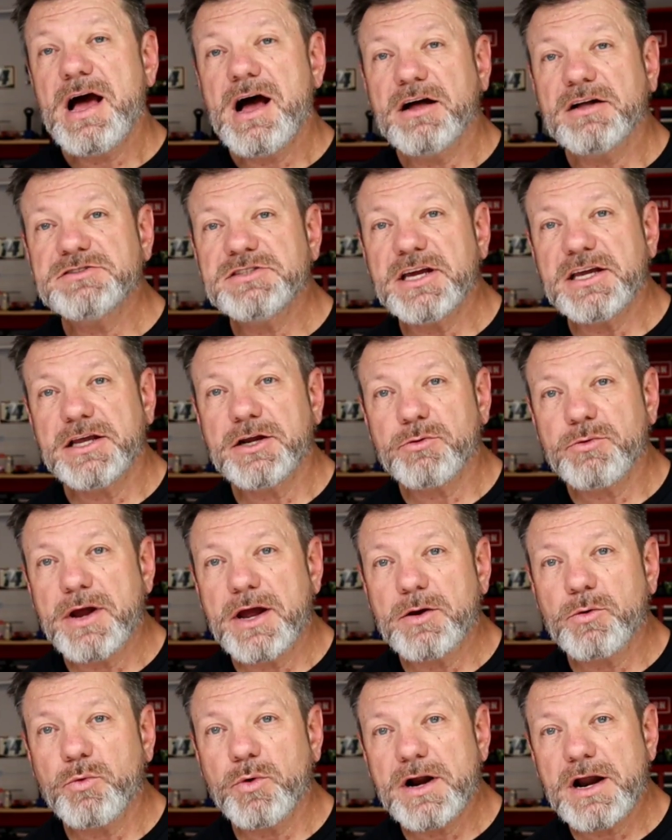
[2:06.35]
I'll take you
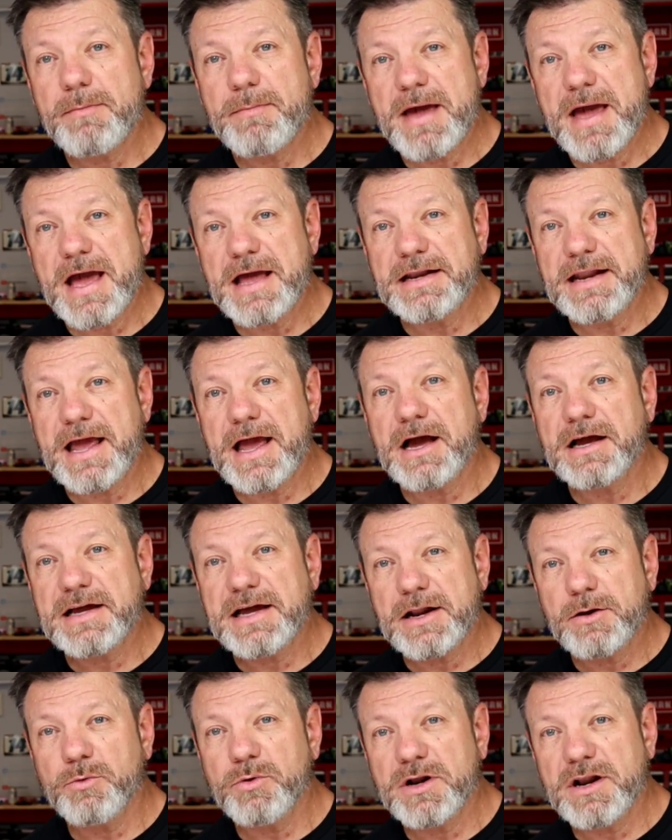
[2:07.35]
around where I'm at now,
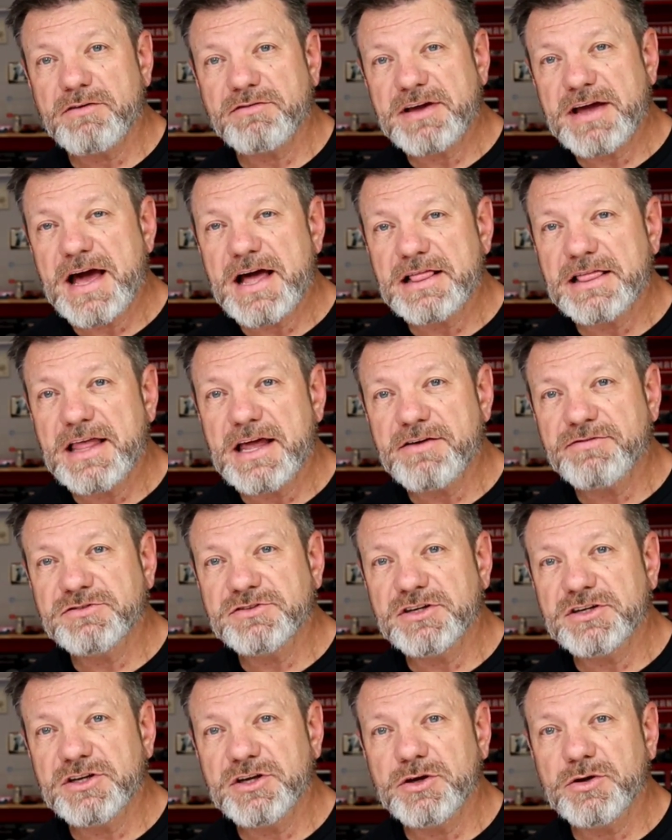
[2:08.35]
kind of what I've got left
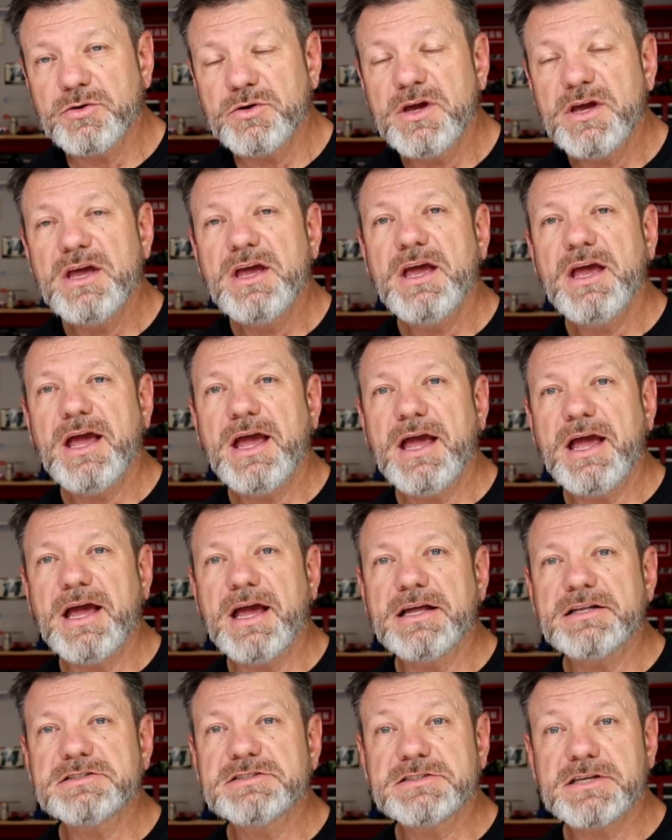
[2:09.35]
to do,
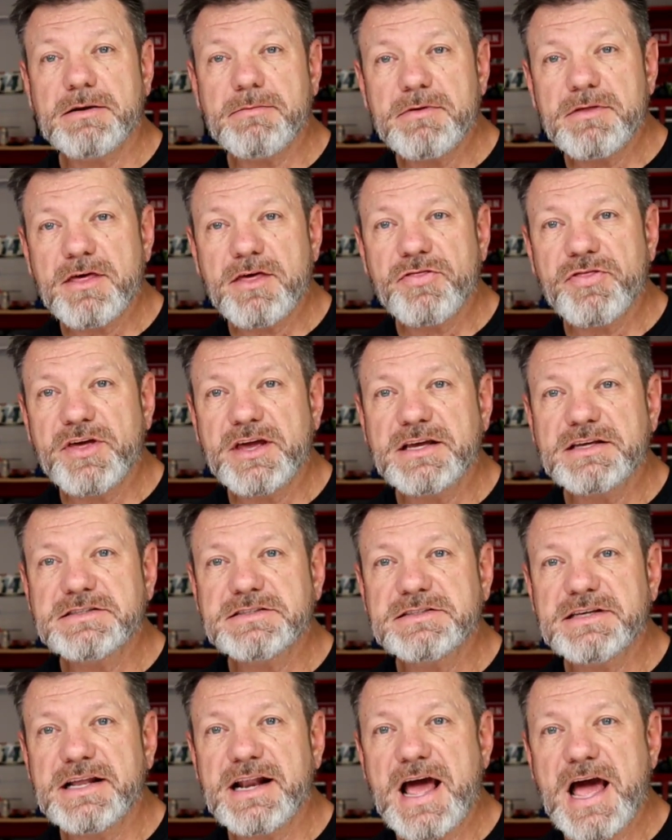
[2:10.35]
and some of the
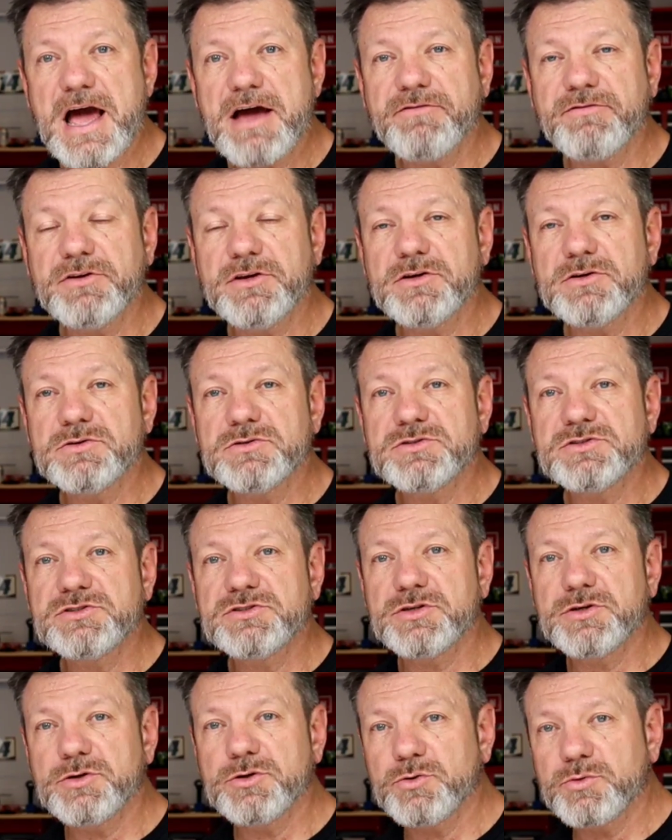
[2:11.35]
things that I've used
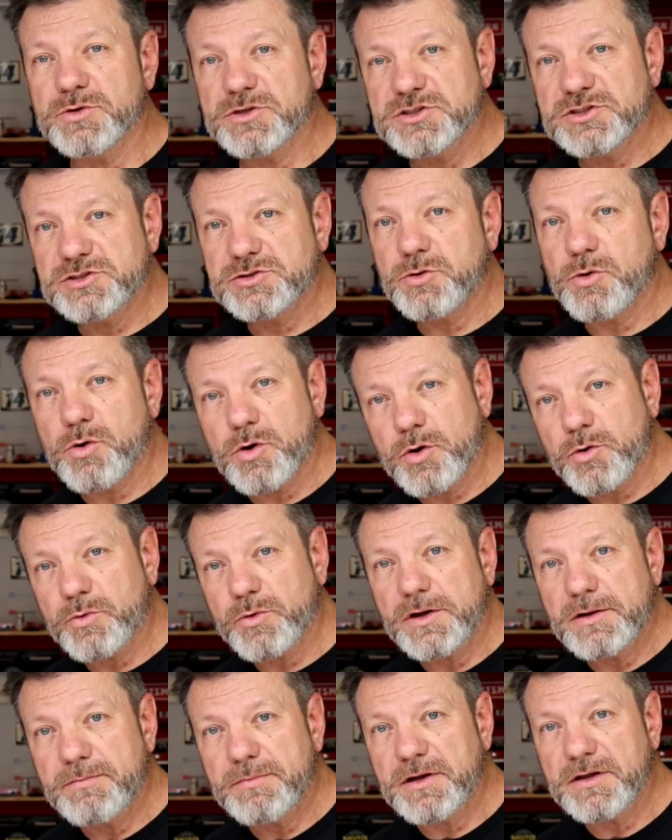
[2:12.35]
to restore or
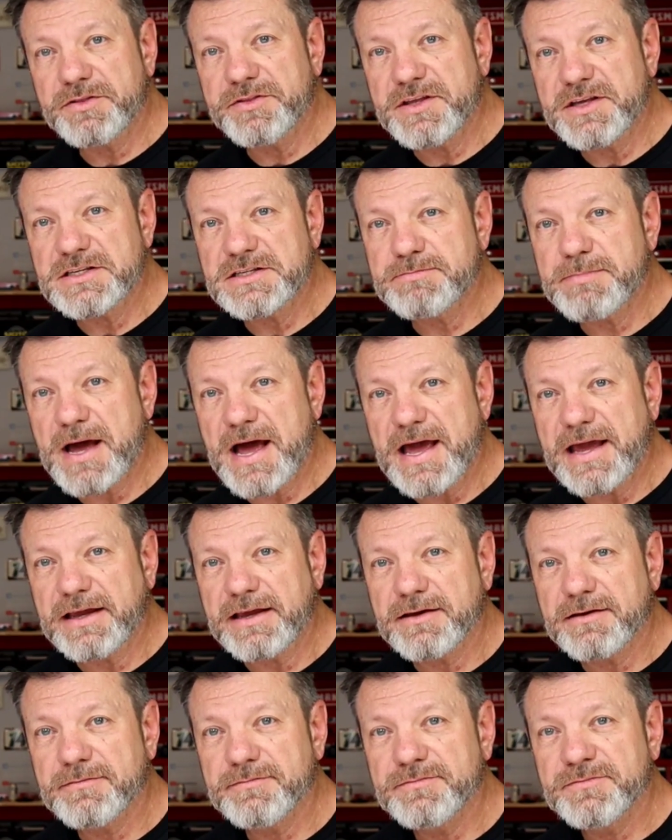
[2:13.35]
rebuild this
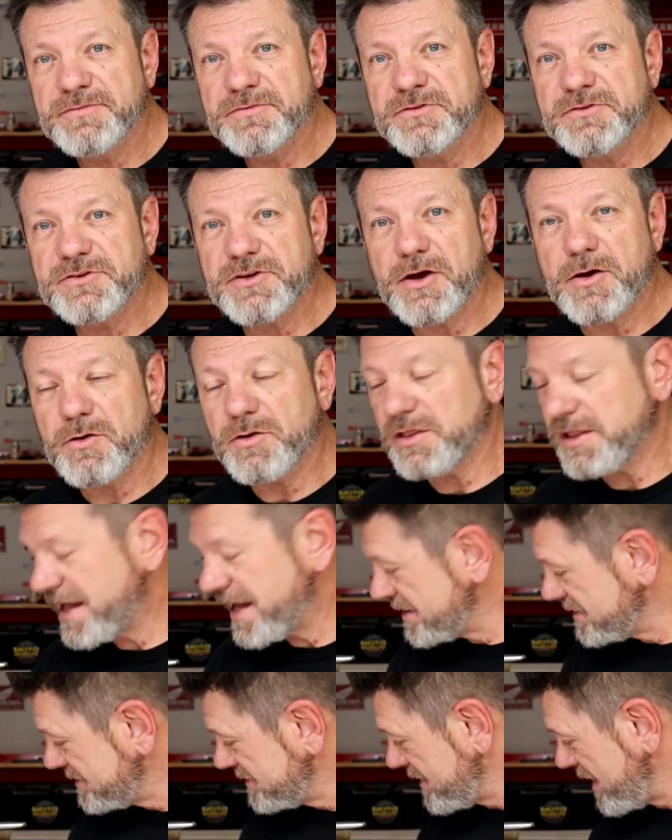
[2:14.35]
bike. So
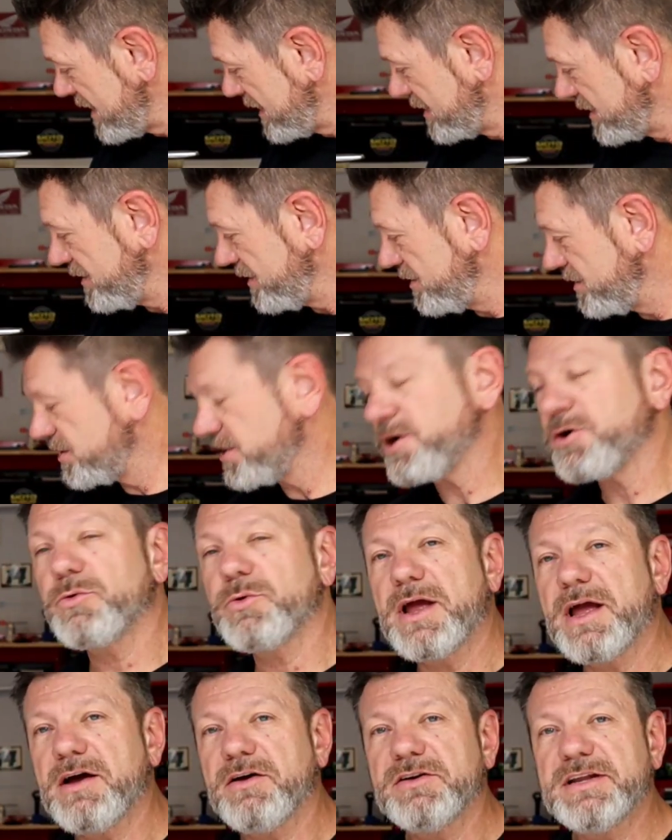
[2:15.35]
let's take a look
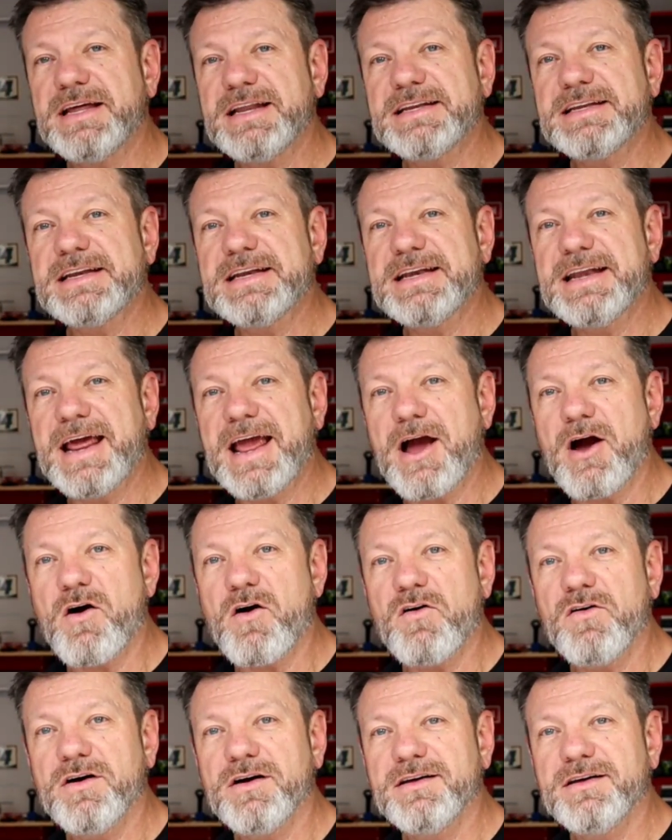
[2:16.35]
around it now.